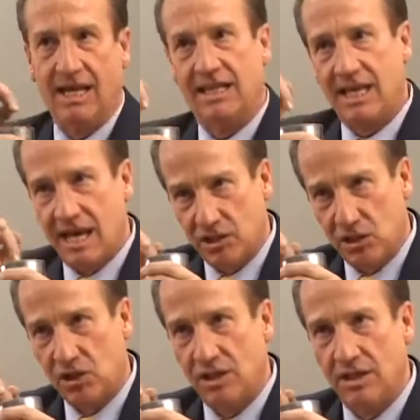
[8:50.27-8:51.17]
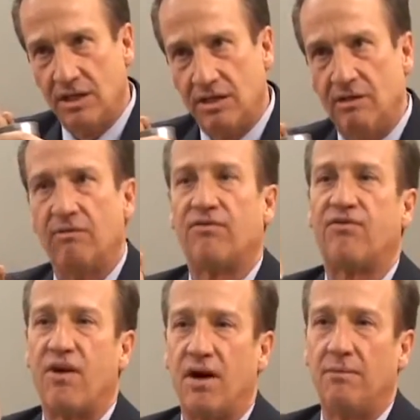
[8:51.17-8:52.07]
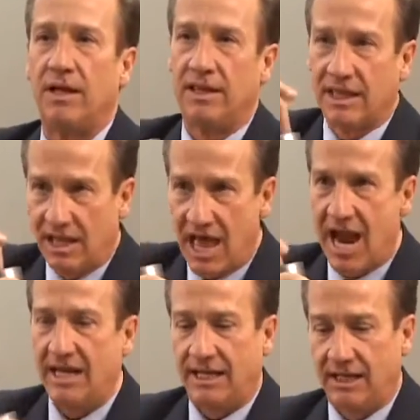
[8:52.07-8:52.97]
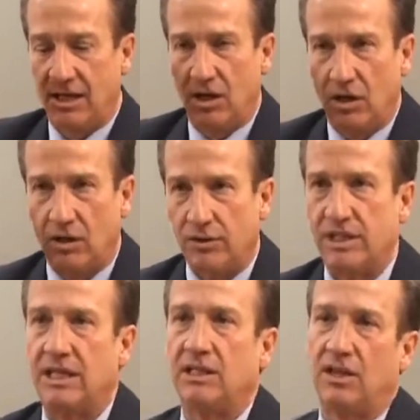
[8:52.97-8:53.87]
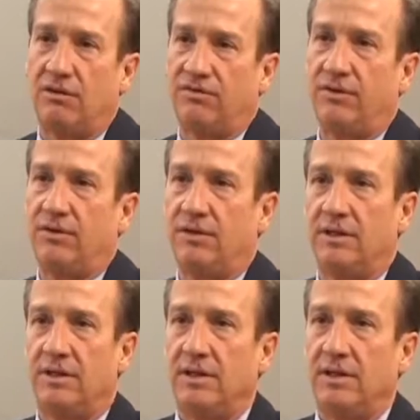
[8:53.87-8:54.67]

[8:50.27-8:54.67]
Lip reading: the estrogen from the lining goes into the food.